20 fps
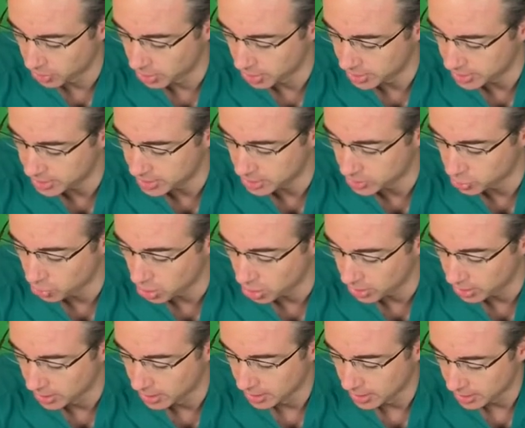And this is
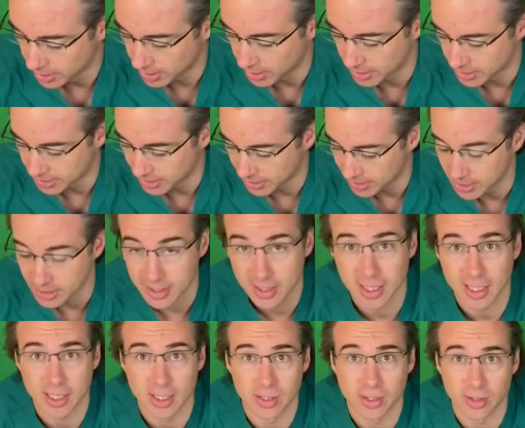what the assessor
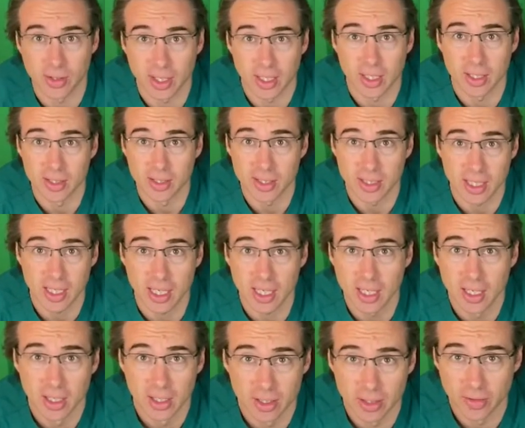sees. So they can see
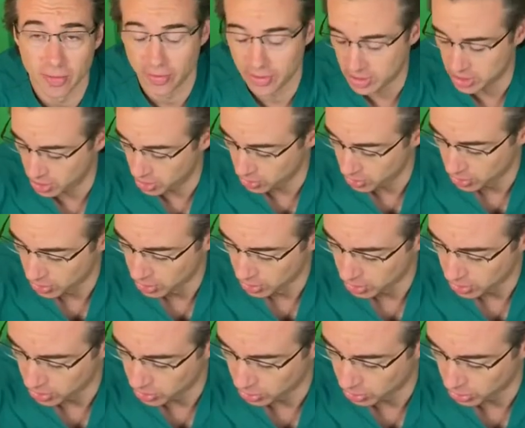the video.
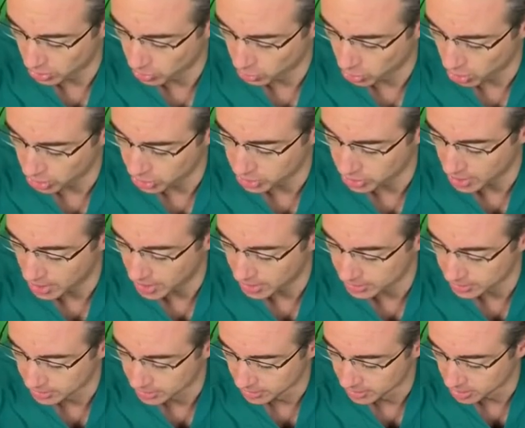You can watch that
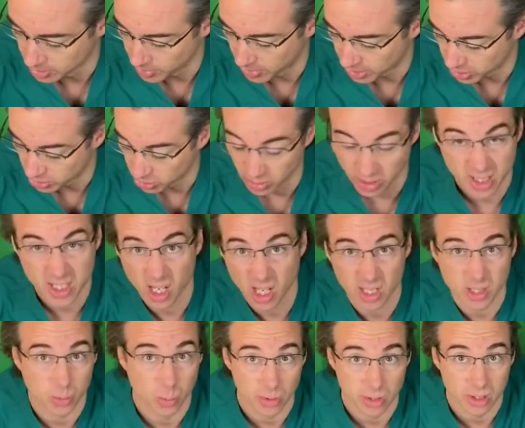to make sure the
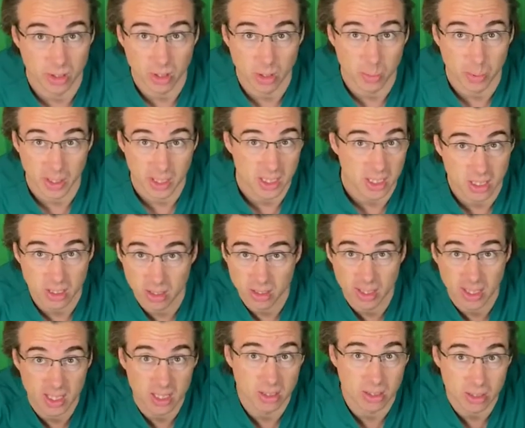task wasn't completed and they
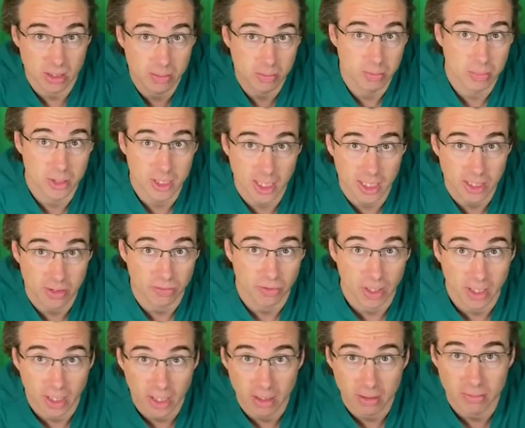didn't just set it
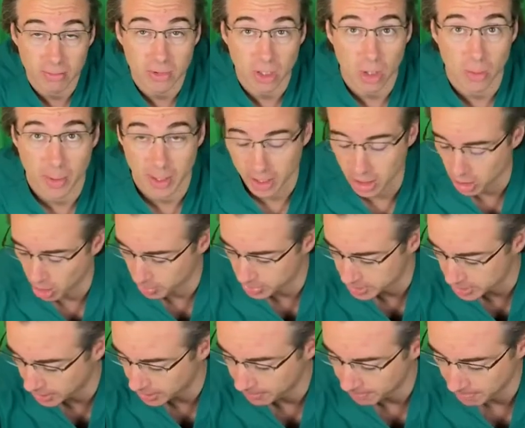running and go make a cup of
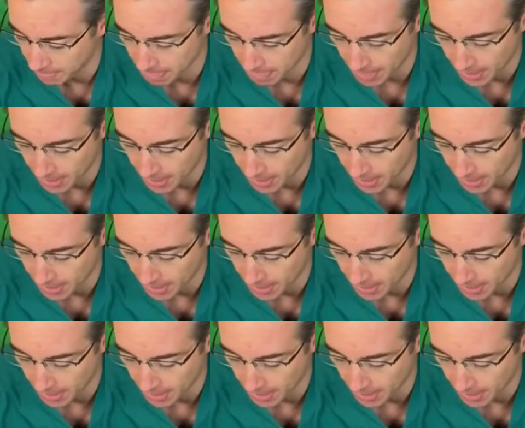tea.